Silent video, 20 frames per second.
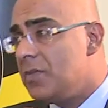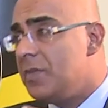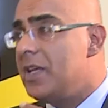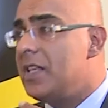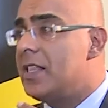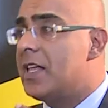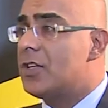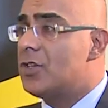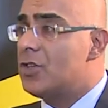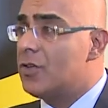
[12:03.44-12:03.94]
to me
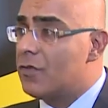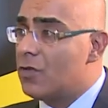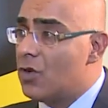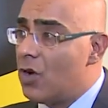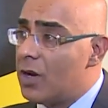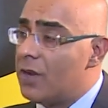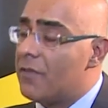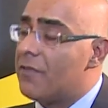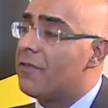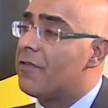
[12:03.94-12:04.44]
that you've
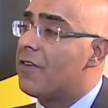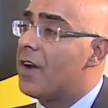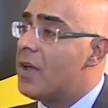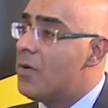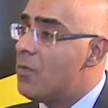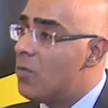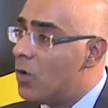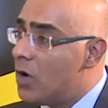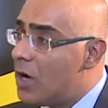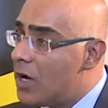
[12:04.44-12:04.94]
got a
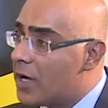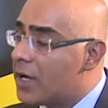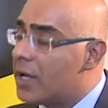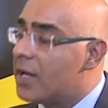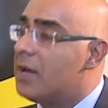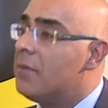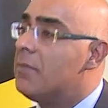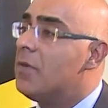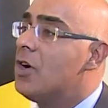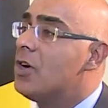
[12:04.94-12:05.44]
framework and
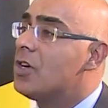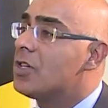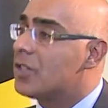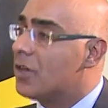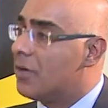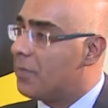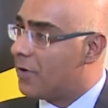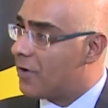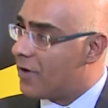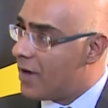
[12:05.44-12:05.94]
a modus
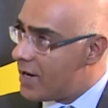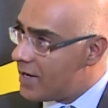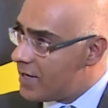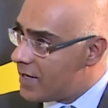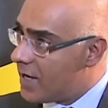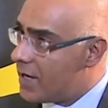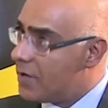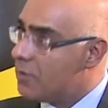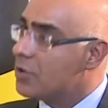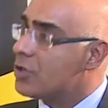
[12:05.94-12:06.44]

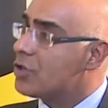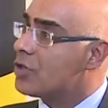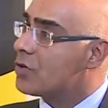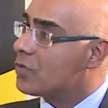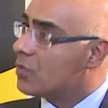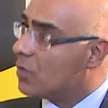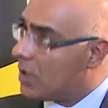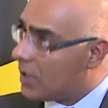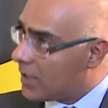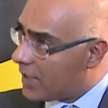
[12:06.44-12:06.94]
operandi which is
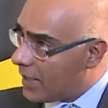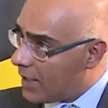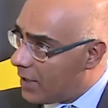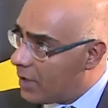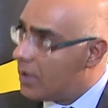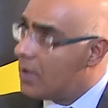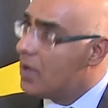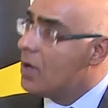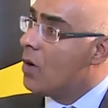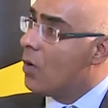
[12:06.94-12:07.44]
working
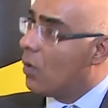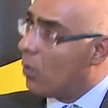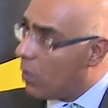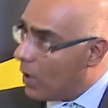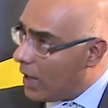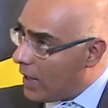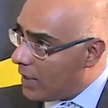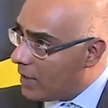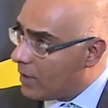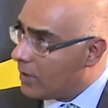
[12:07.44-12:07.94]

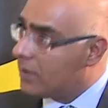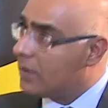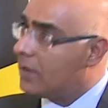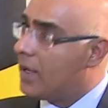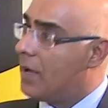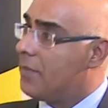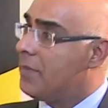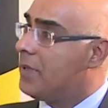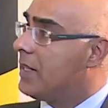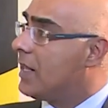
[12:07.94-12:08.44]
well.
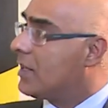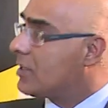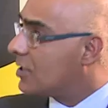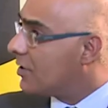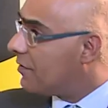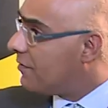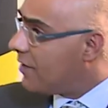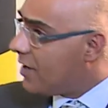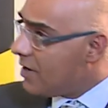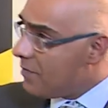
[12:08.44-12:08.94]
I mean, that's the
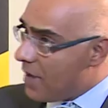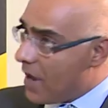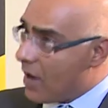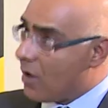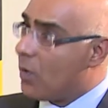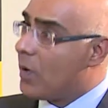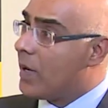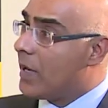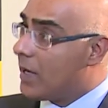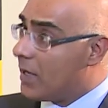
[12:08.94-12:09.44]

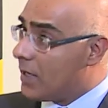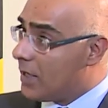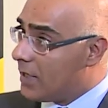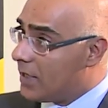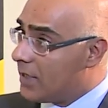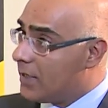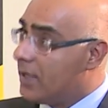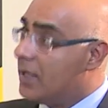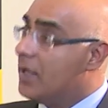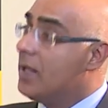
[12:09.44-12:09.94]
feedback we
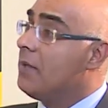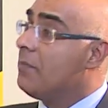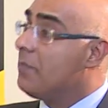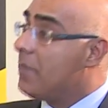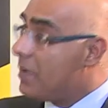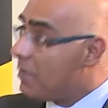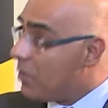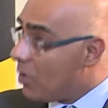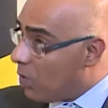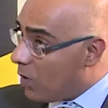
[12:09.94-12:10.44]
heard.
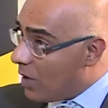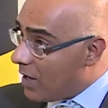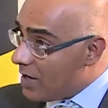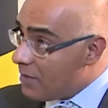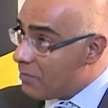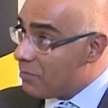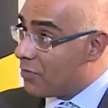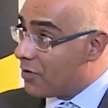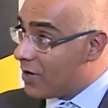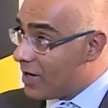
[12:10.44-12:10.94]
People were
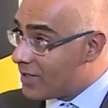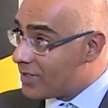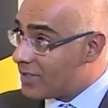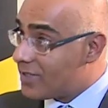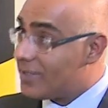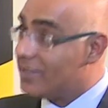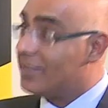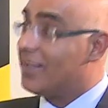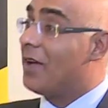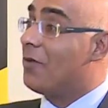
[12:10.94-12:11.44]

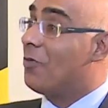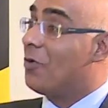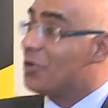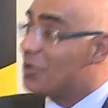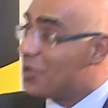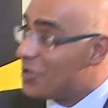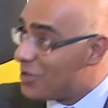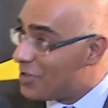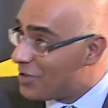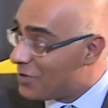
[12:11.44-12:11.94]
impressed. They
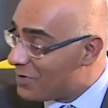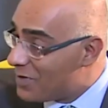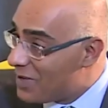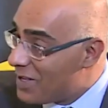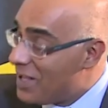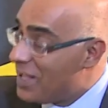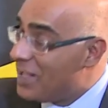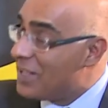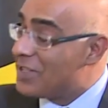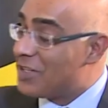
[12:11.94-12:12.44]
wanted to
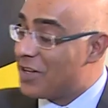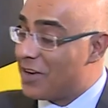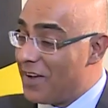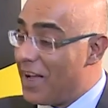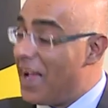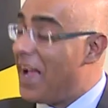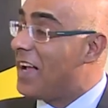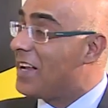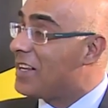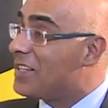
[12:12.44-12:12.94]
sort
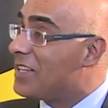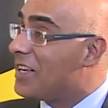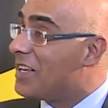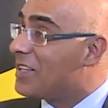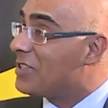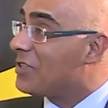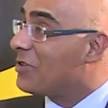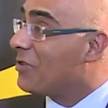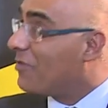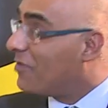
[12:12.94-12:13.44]
of
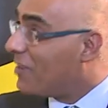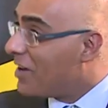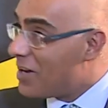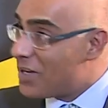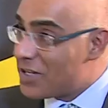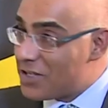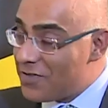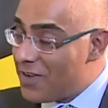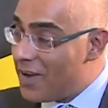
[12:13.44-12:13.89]
access your various